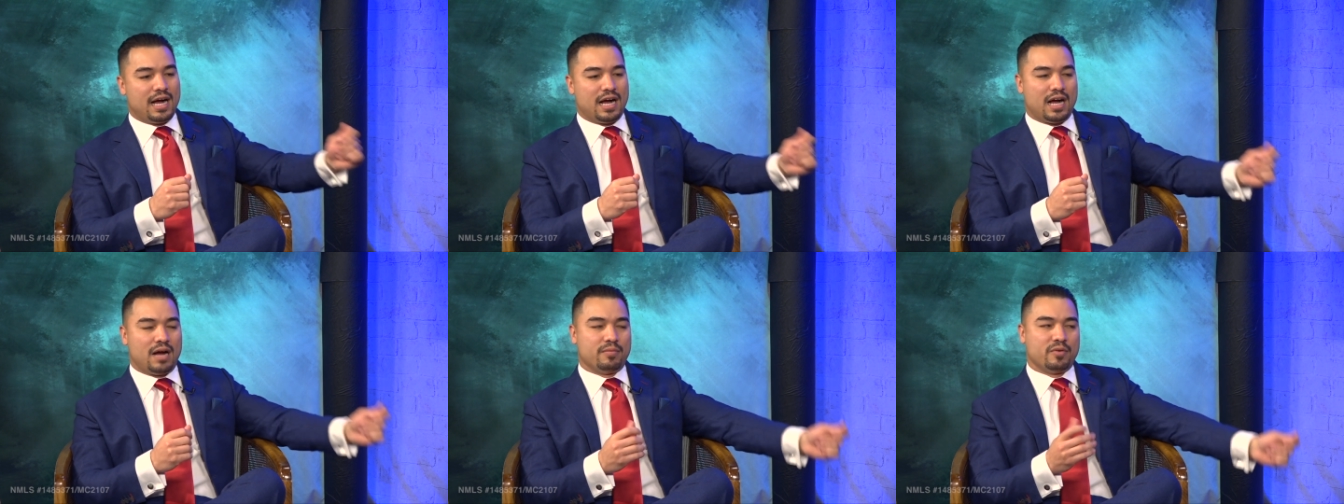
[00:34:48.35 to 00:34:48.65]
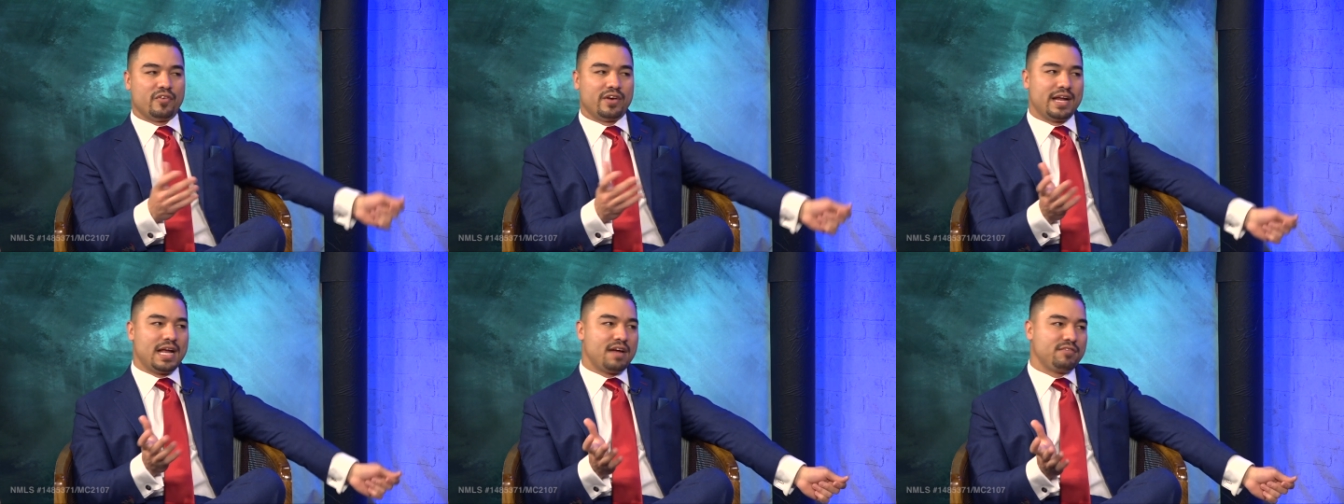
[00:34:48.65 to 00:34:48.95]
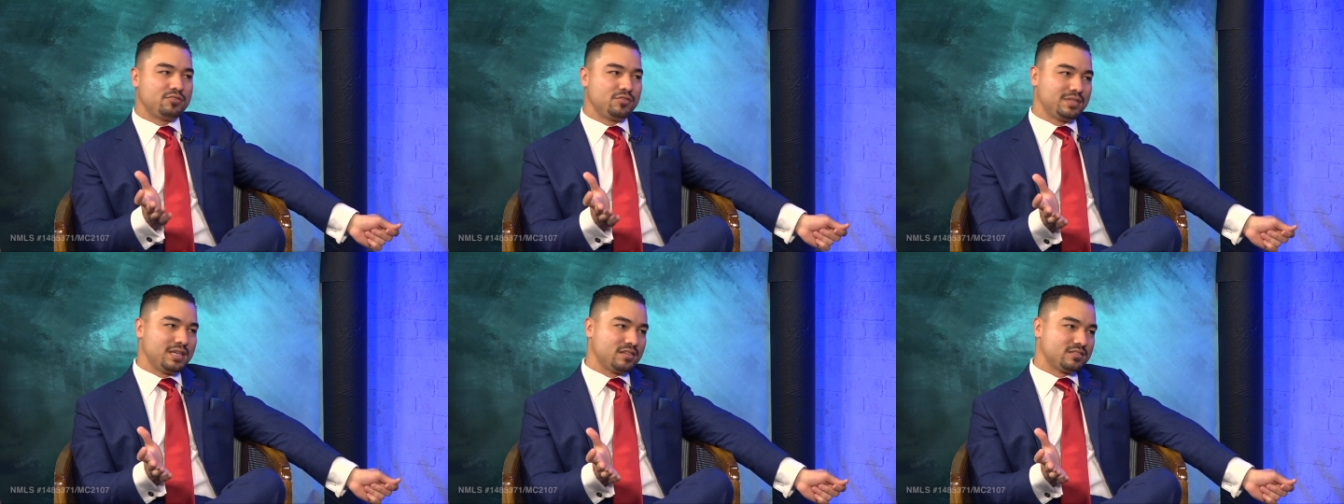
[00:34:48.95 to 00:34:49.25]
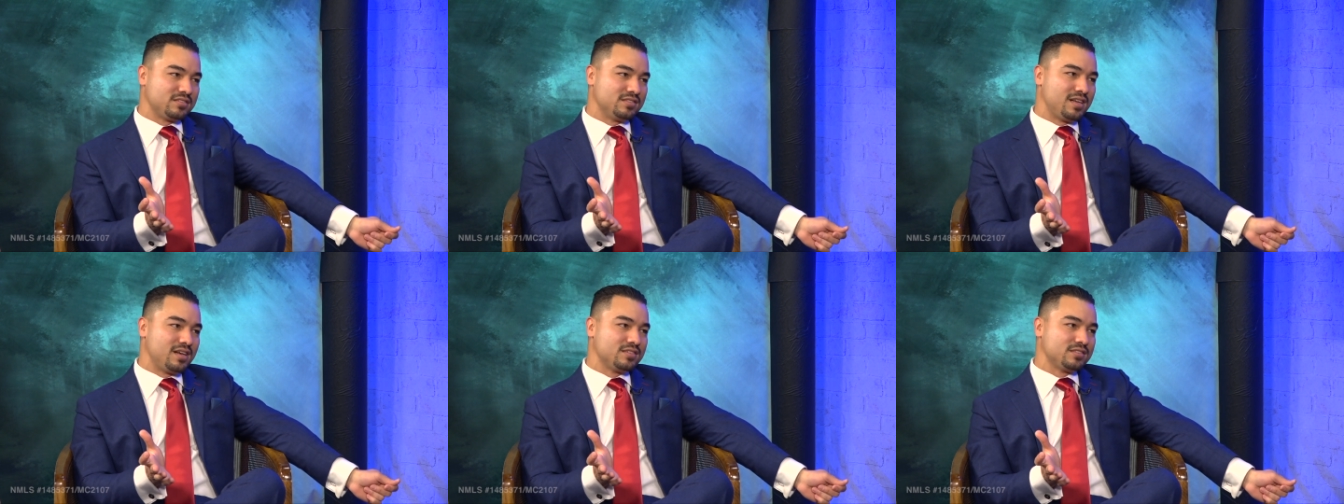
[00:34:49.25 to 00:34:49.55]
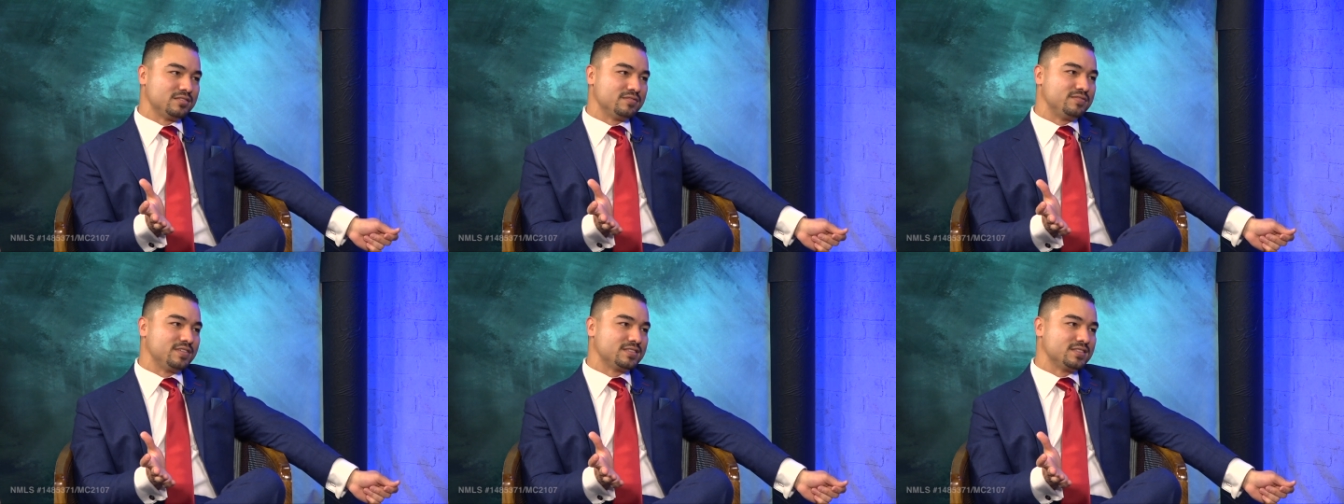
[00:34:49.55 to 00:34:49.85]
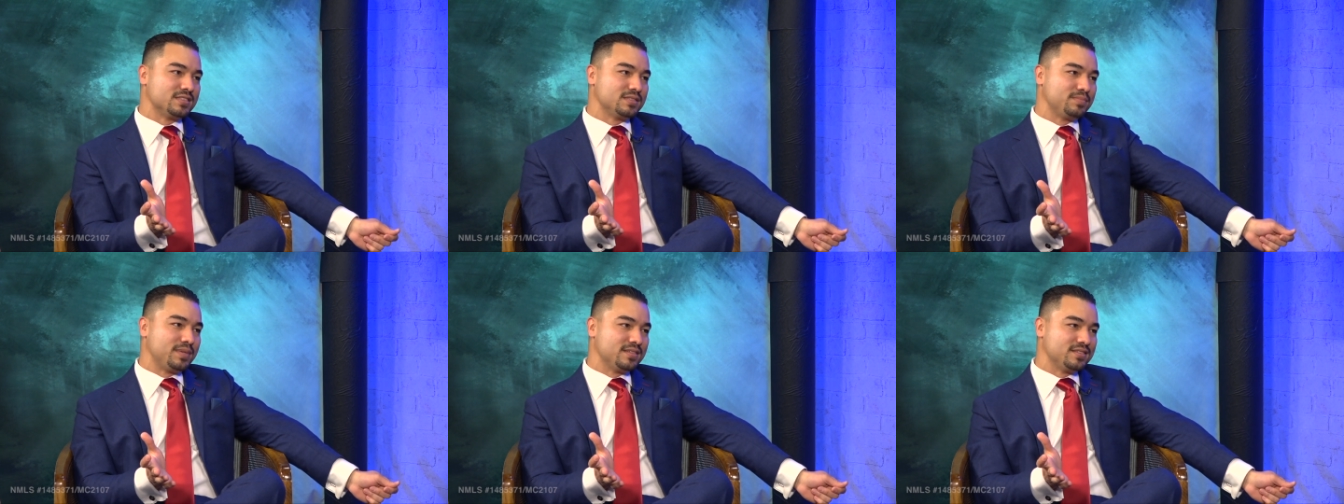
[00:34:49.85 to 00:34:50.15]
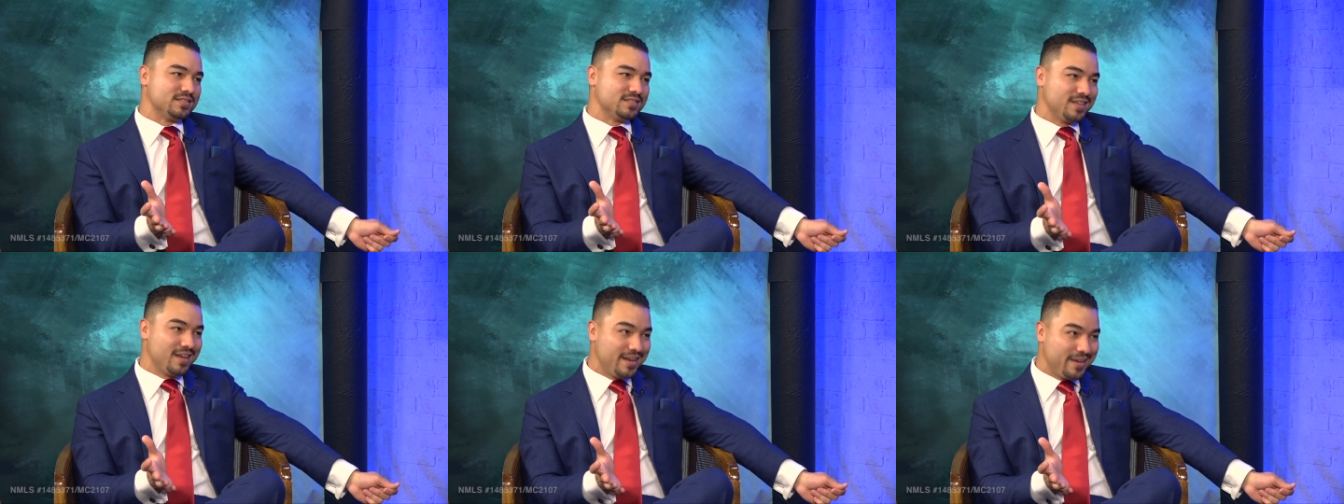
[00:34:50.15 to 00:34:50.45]
I already have $2,000 in fixed
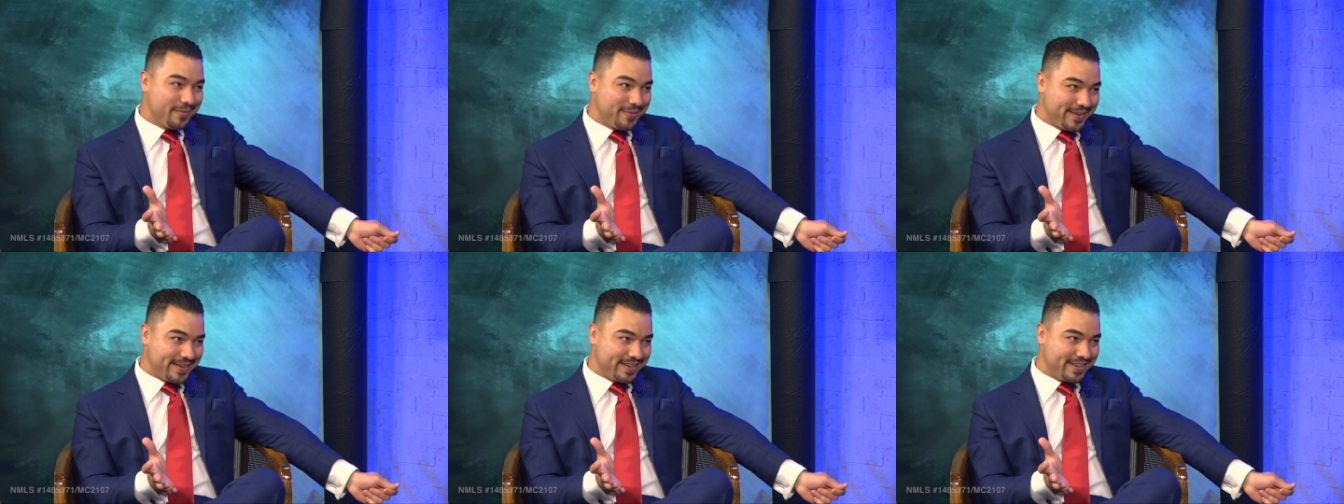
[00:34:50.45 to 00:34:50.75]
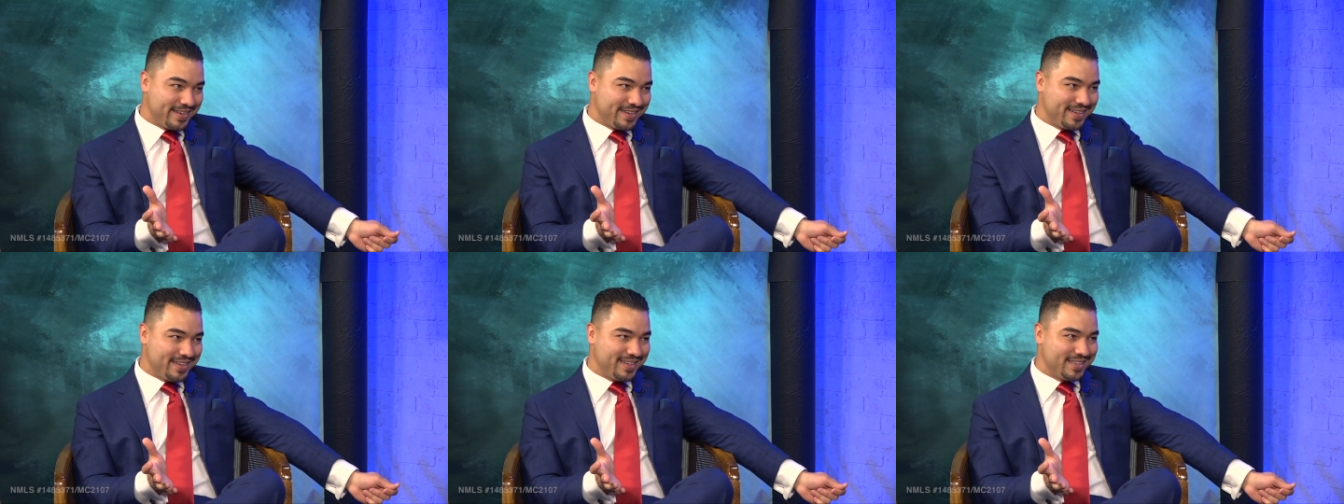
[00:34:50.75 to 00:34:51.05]
expenses anyway,